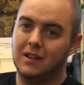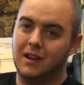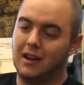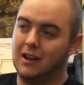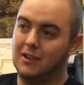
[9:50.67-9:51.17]

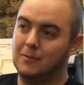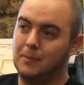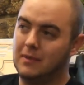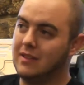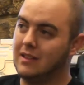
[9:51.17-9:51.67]

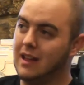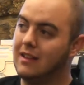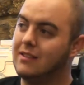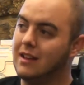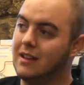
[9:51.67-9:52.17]
and the
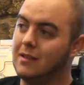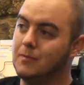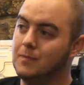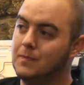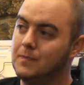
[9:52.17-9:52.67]
last
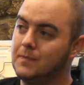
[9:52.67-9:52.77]
time